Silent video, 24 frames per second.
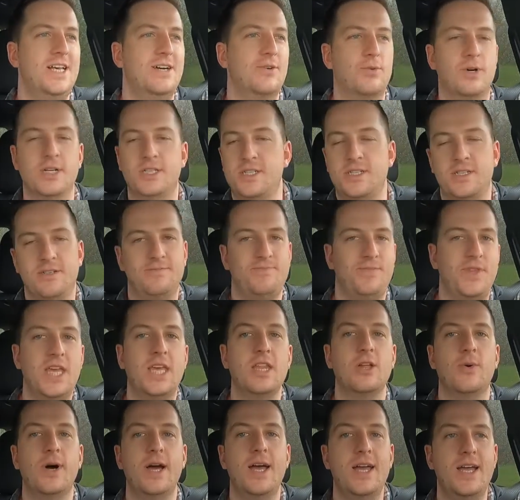Which,
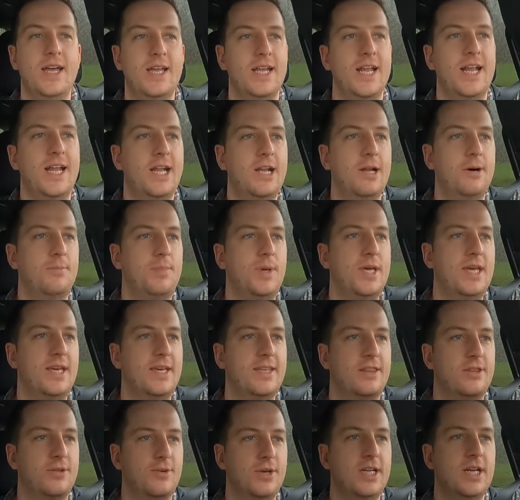either way, it ended up
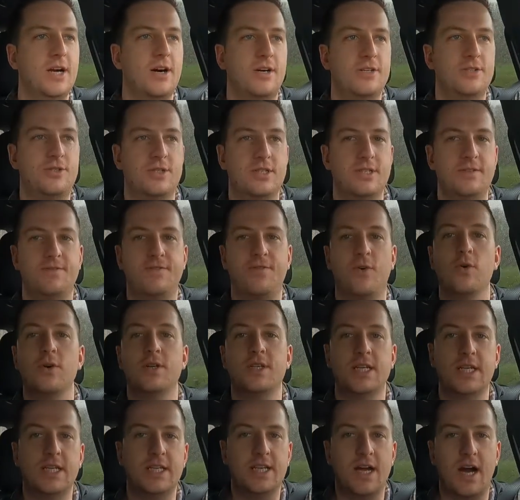being
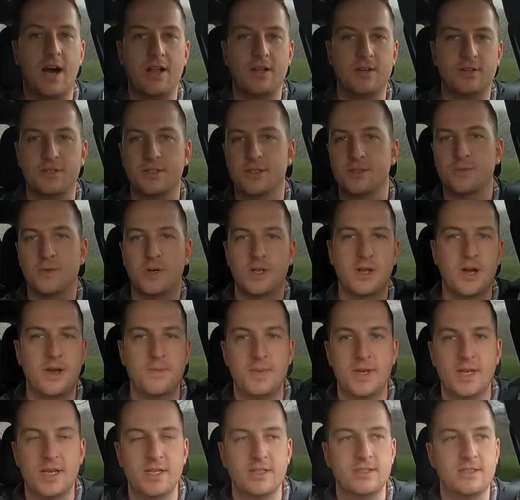$314 is what I
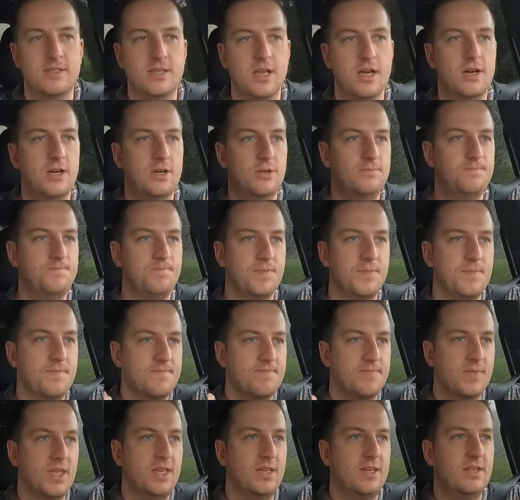made. So,
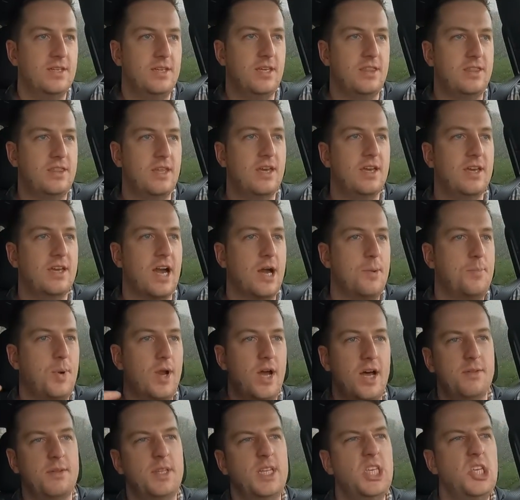you think I
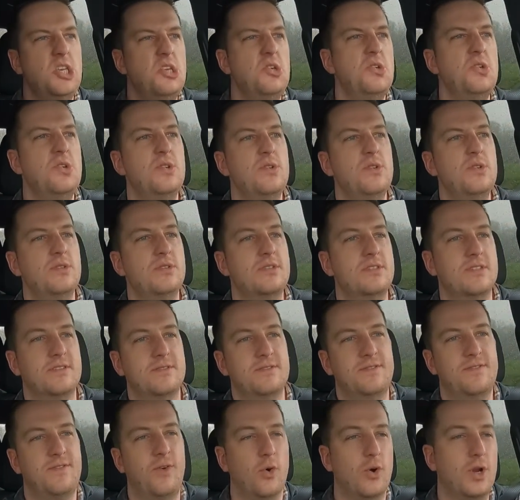probably used
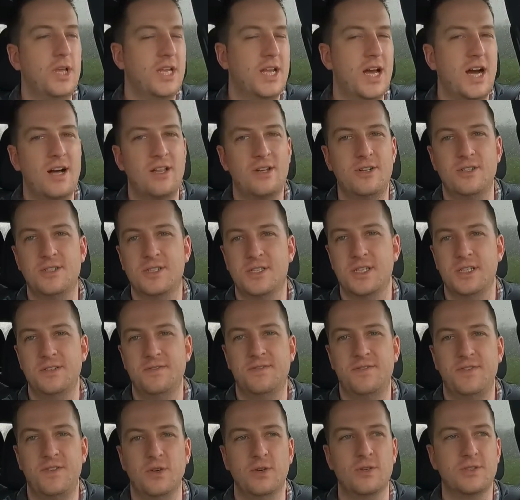$40 in
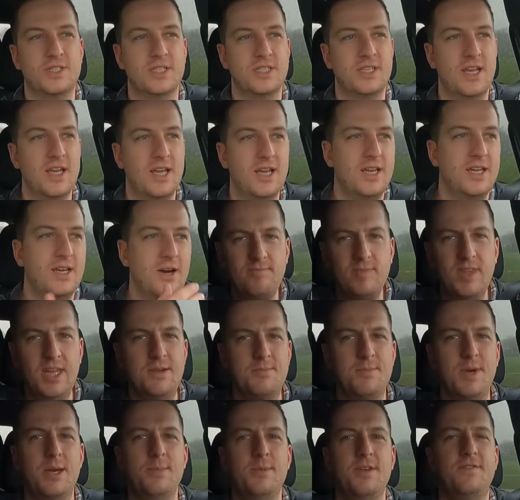fuel today,
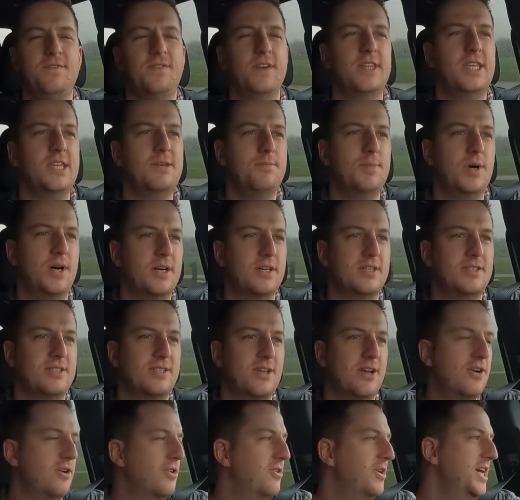maybe 50 bucks.
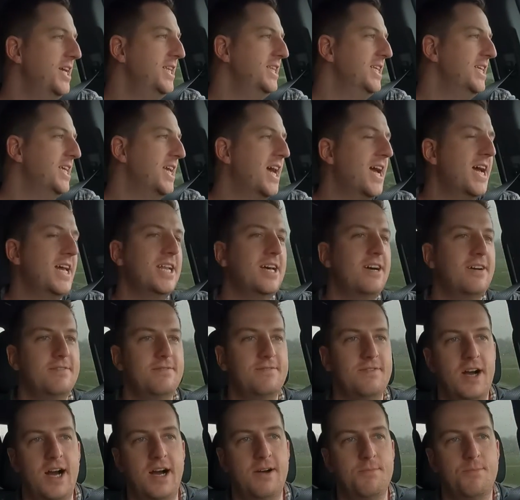So, in the end,
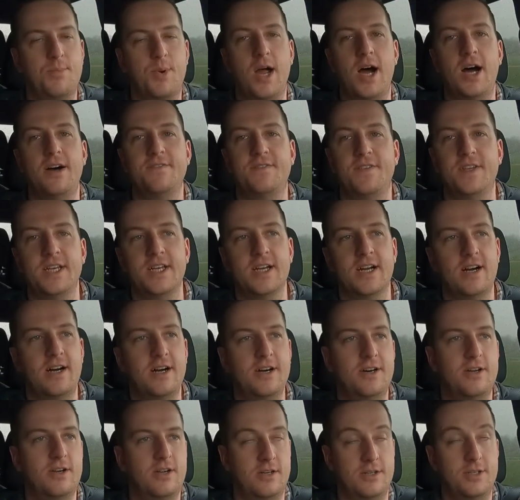I'm profiting
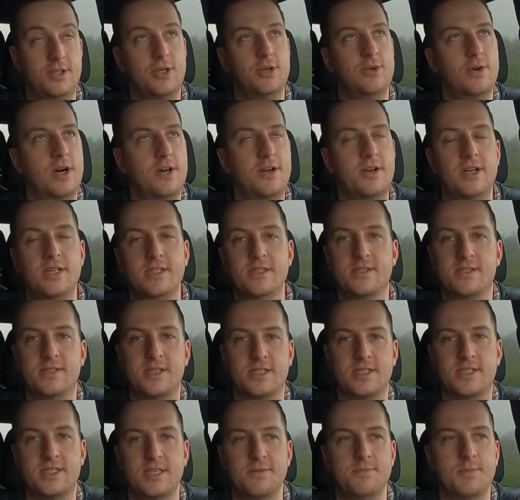or
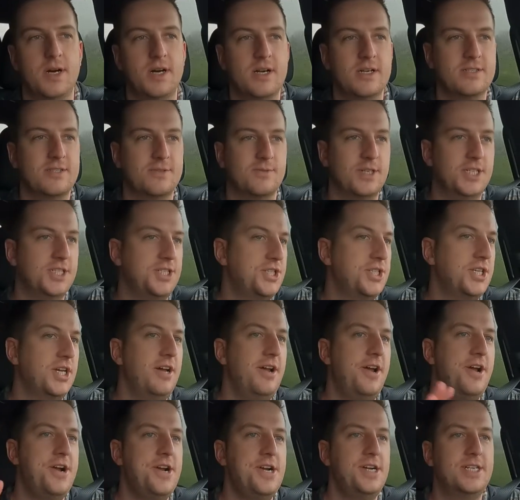260 bucks, which
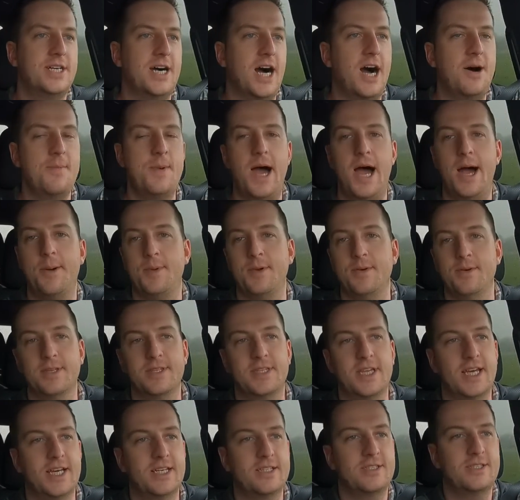I'm happy
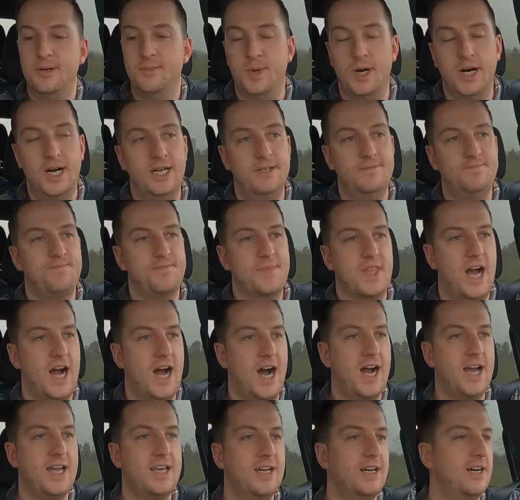with that. But
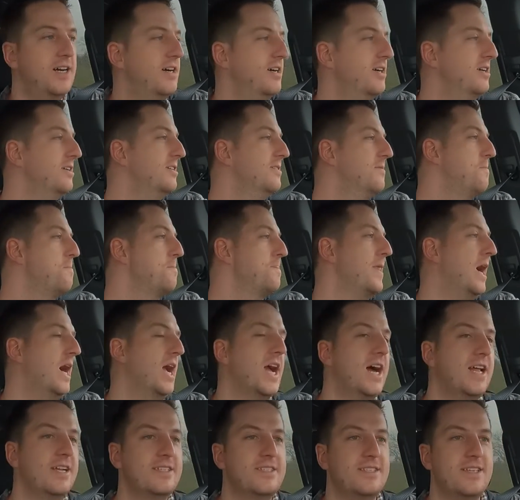I
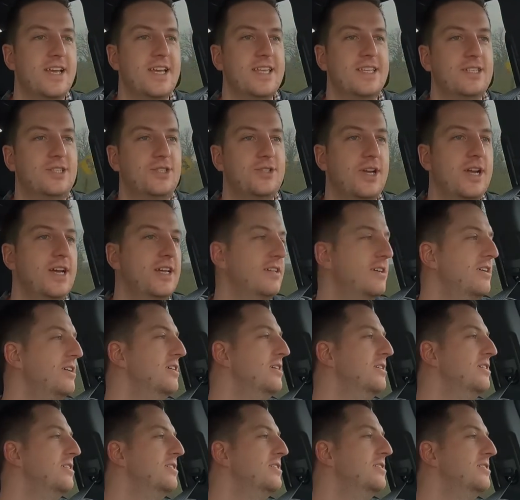gotta say, the
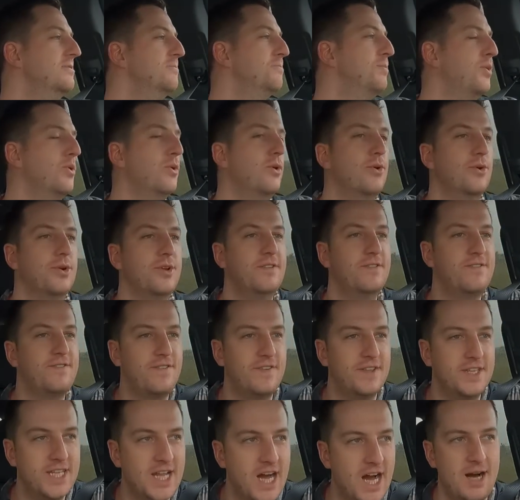trailer pulled
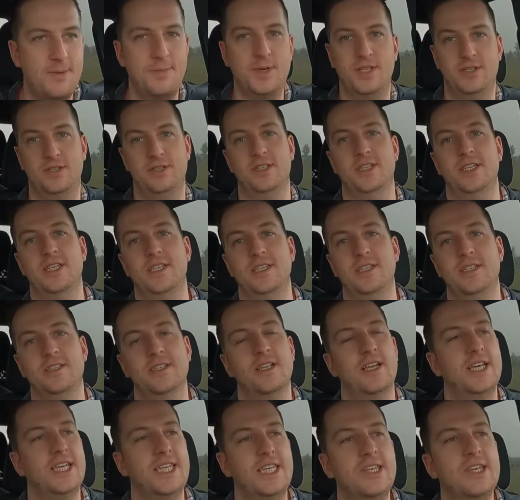phenomenally.
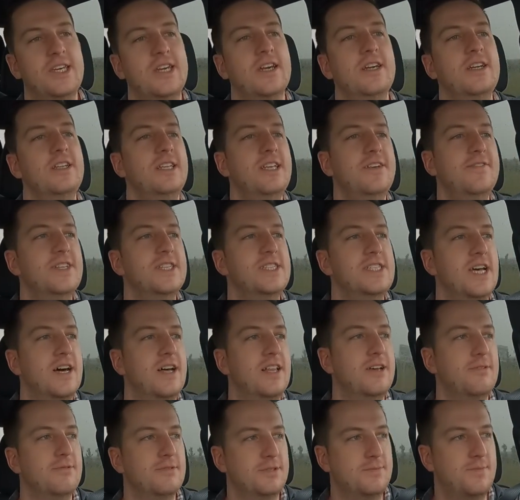Like, you couldn't even
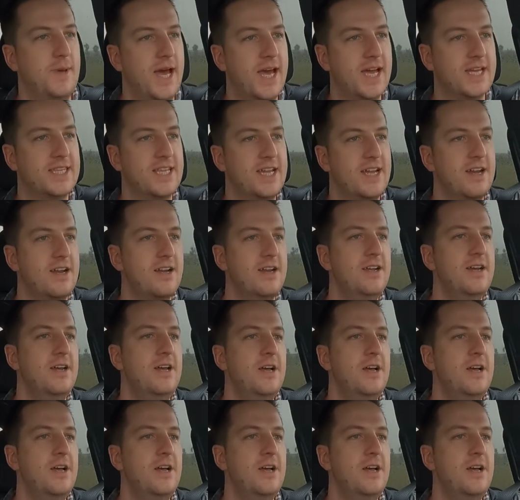tell it was back there.